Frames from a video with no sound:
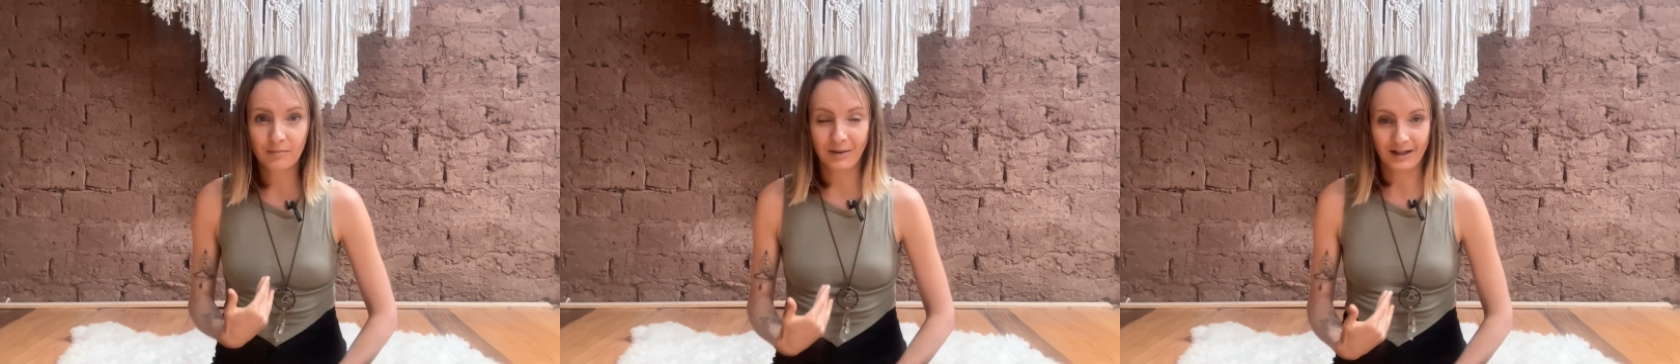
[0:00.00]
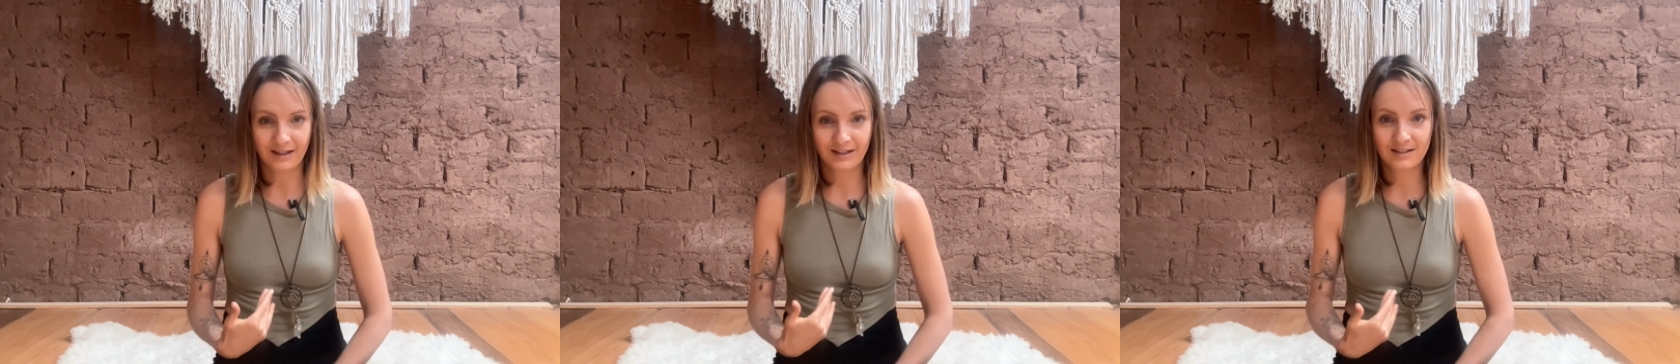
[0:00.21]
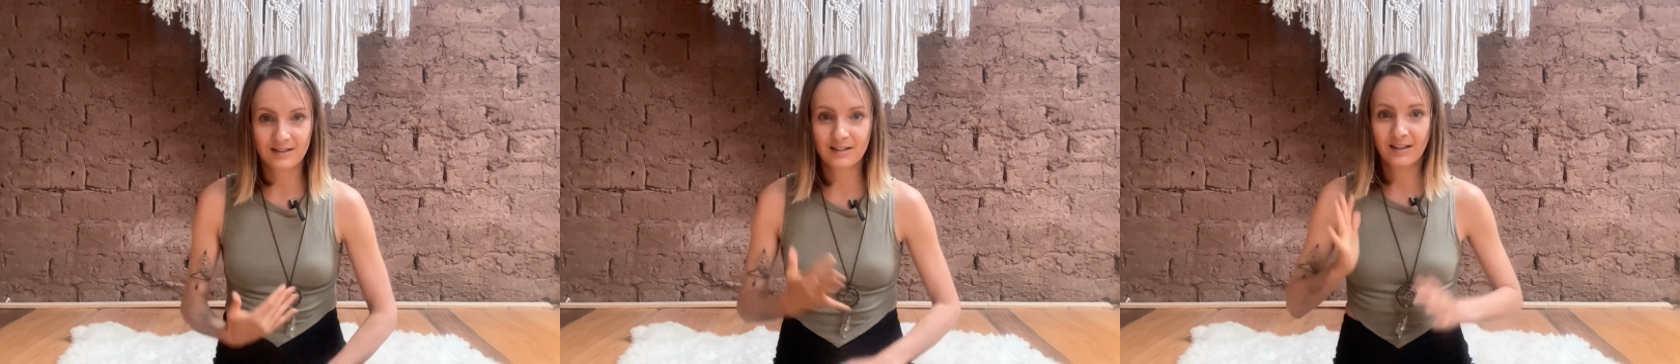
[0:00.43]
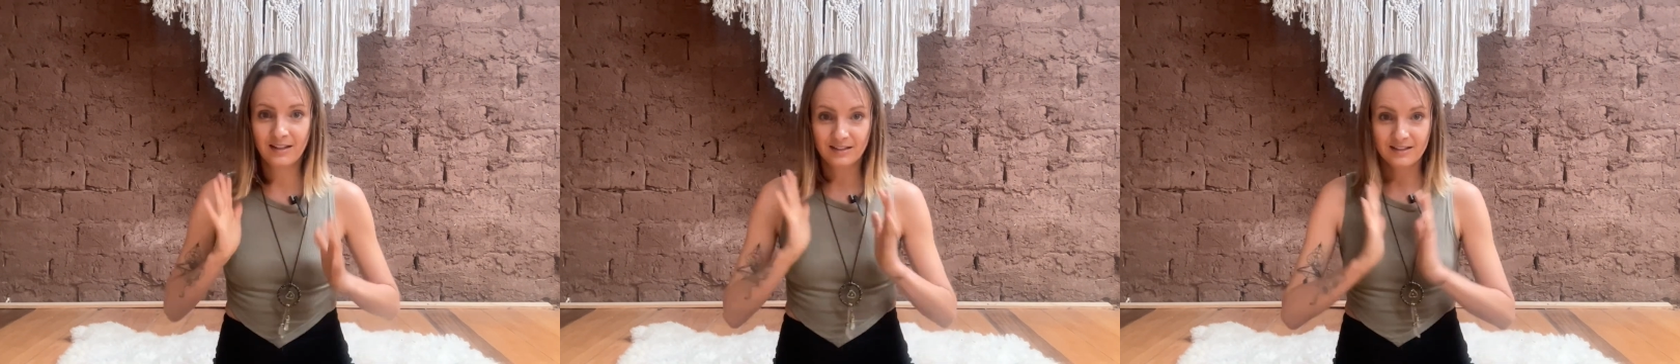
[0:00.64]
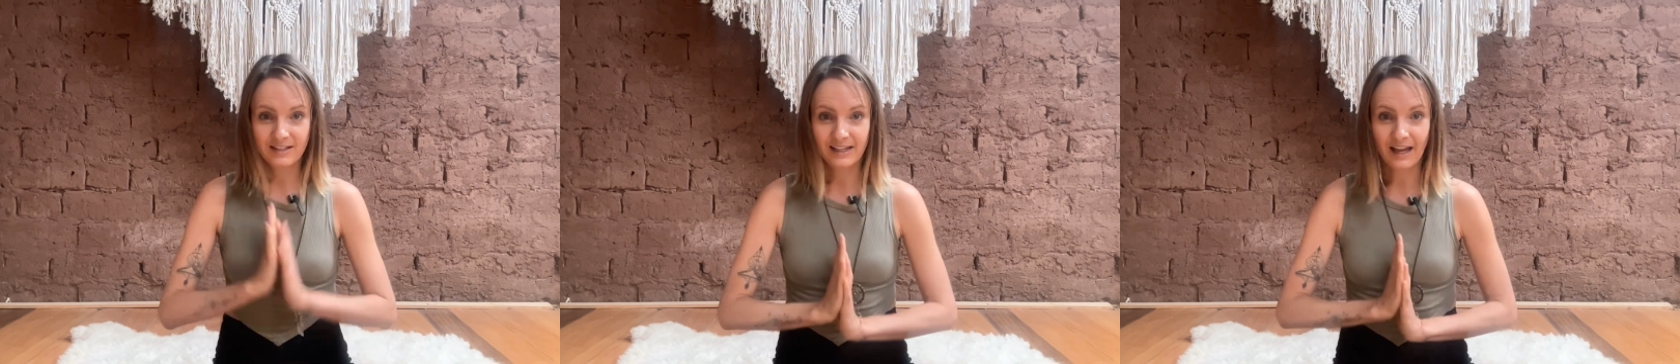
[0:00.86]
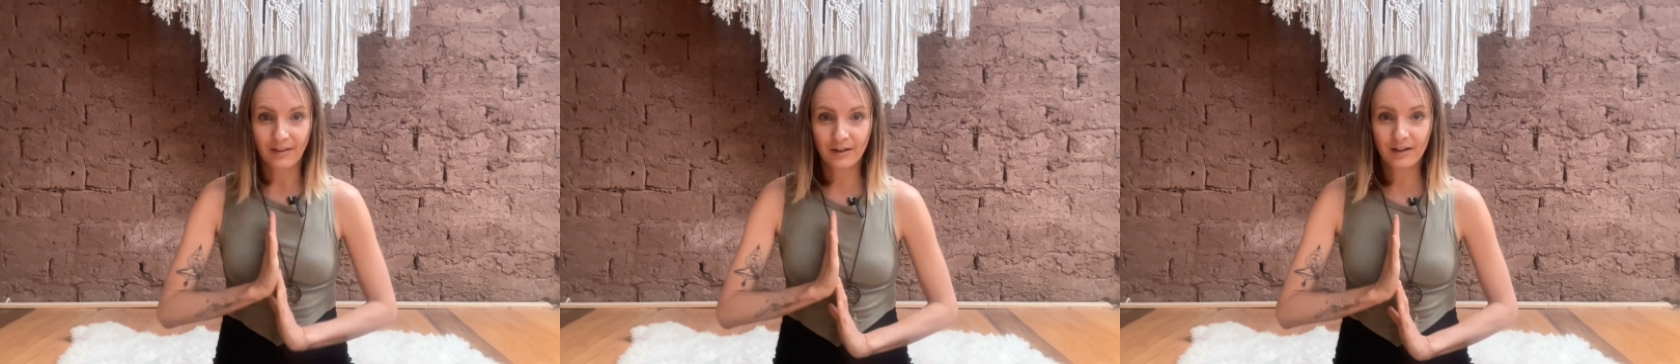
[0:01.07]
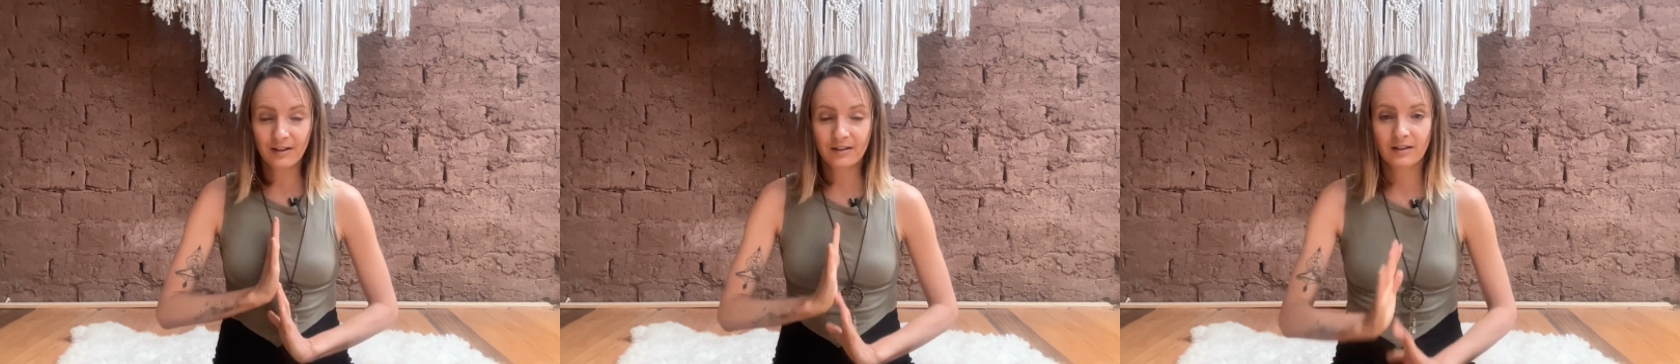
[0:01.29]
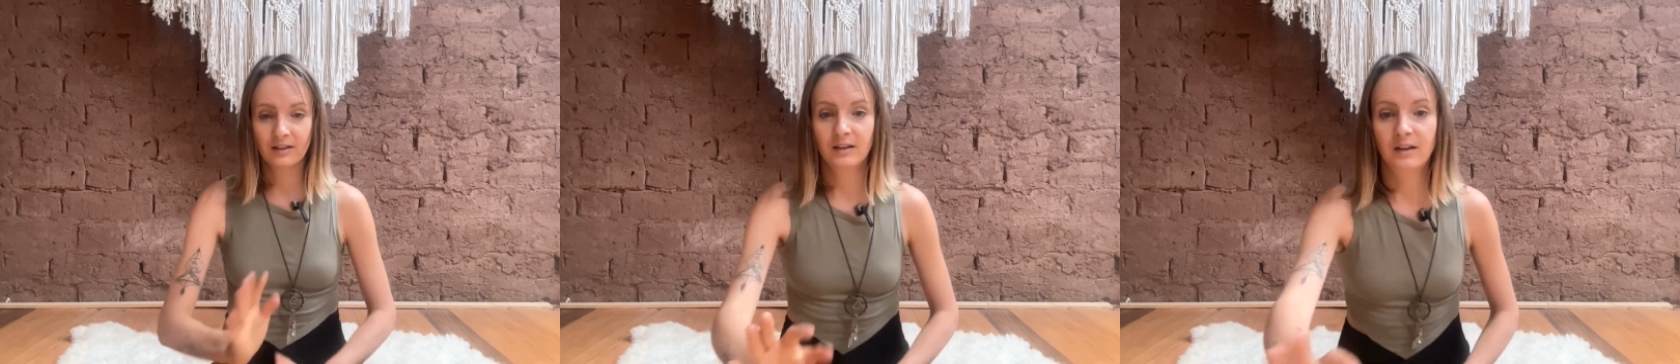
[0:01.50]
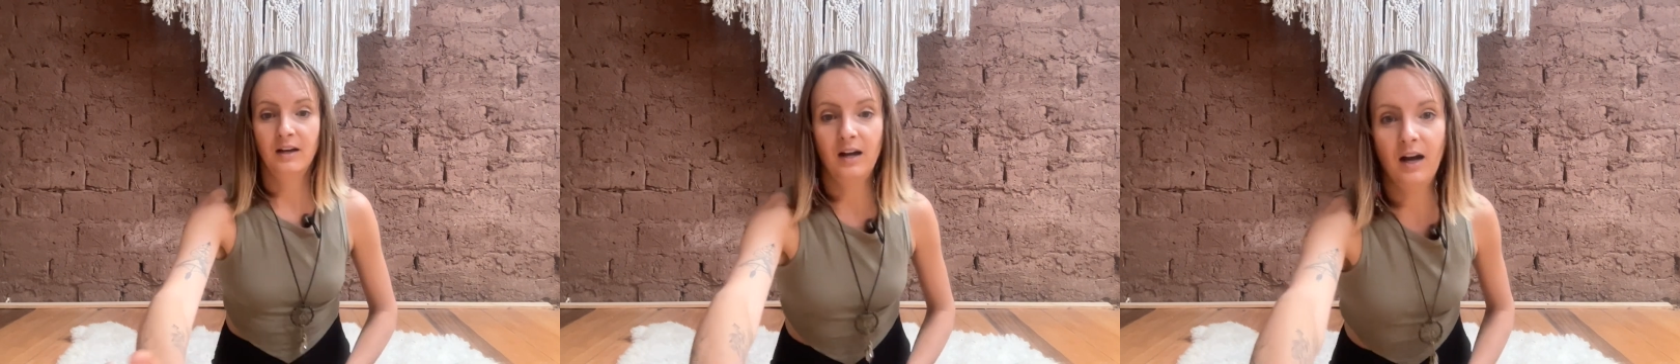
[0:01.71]
mind together,
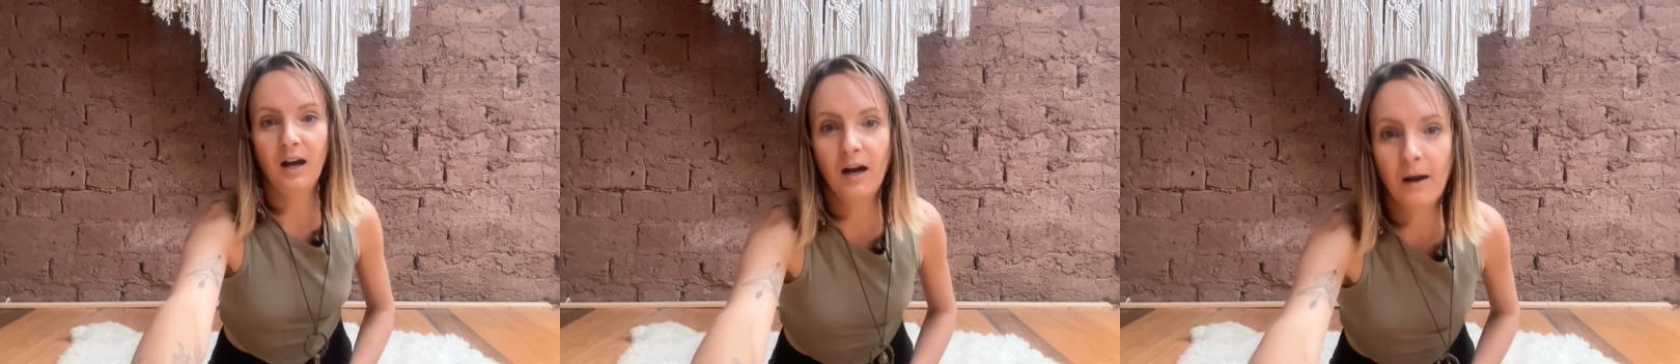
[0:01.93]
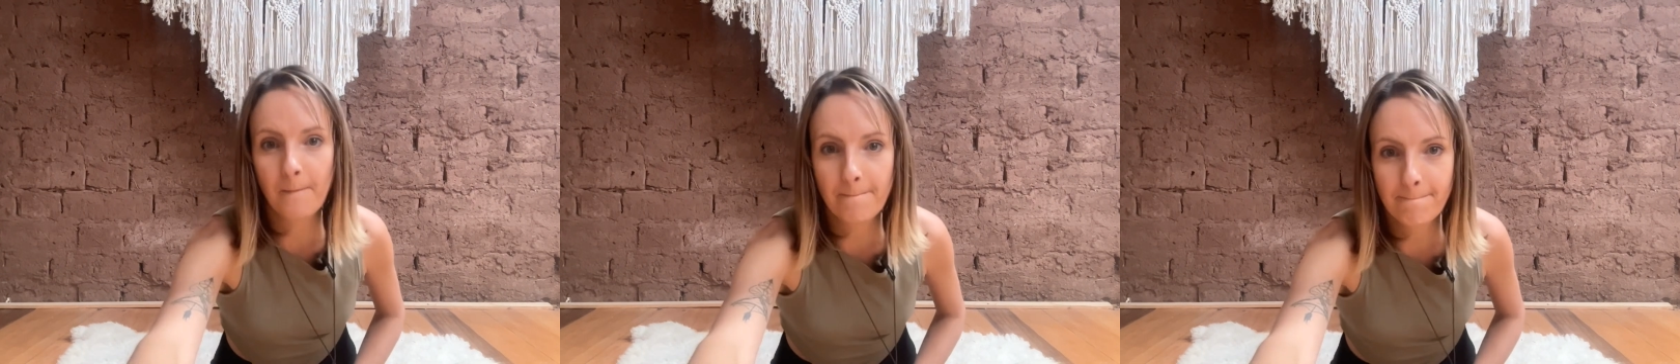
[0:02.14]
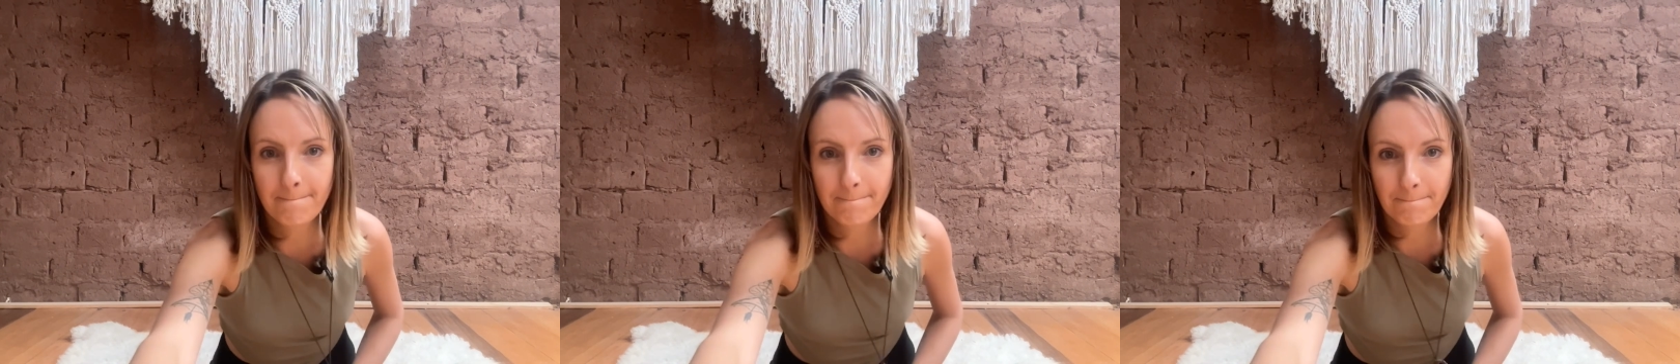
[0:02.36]
um,